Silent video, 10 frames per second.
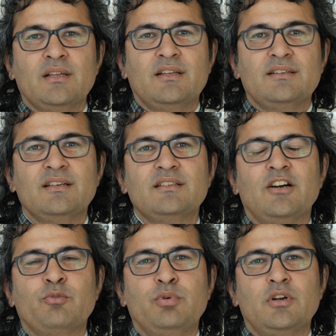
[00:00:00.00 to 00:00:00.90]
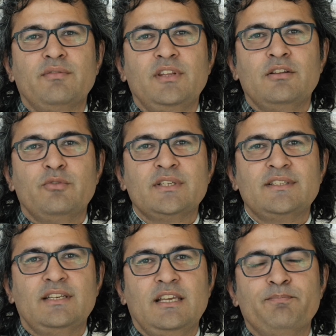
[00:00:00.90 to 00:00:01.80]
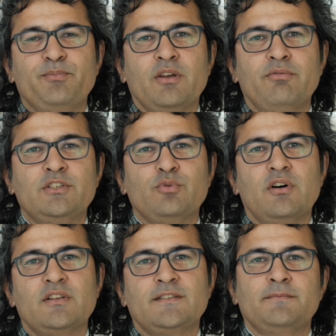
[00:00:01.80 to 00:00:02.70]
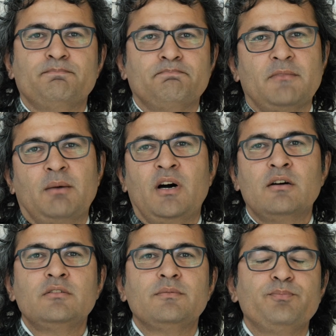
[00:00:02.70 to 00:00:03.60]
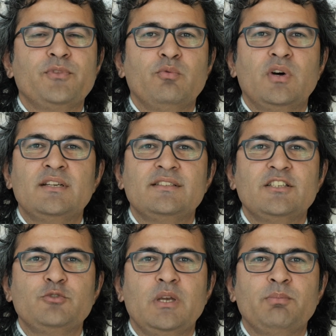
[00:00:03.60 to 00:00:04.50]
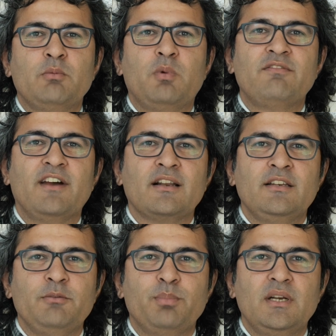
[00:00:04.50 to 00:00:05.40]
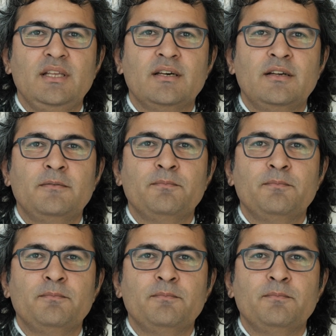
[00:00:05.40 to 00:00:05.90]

The research output of the university, which was about one research paper per faculty per year,